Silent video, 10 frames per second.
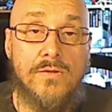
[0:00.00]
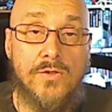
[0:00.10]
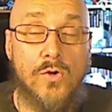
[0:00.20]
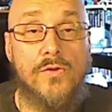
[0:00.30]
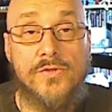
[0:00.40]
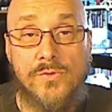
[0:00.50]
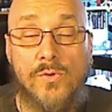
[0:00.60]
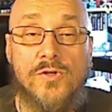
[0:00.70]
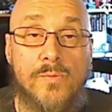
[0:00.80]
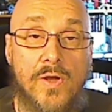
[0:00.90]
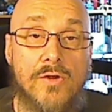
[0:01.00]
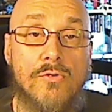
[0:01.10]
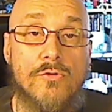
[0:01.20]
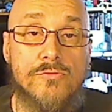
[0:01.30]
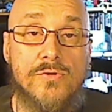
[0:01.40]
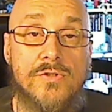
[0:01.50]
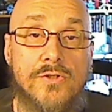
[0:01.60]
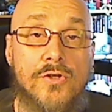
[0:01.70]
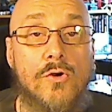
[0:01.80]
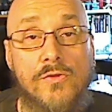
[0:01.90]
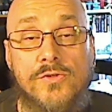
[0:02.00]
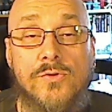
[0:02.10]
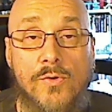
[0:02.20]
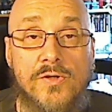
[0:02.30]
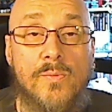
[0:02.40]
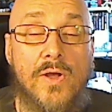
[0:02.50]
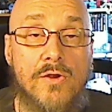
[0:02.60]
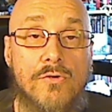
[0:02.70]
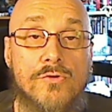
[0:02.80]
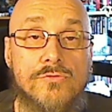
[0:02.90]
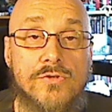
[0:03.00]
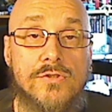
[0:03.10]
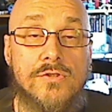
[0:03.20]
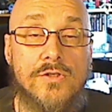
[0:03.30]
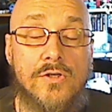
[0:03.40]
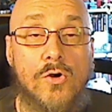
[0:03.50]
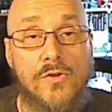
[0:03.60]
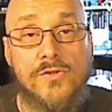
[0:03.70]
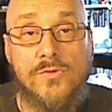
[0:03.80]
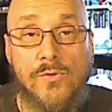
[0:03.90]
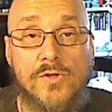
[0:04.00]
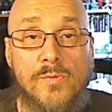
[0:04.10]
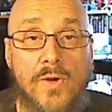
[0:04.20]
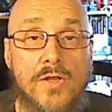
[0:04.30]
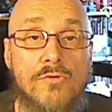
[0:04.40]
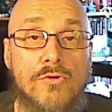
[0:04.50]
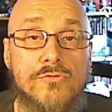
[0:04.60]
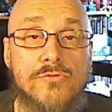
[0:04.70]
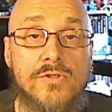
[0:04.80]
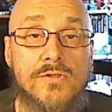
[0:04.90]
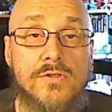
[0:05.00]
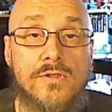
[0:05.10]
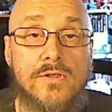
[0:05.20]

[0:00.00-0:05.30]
You go to the store and you buy your groceries. You go to the store and you buy your groceries. You go to the store and you buy your groceries.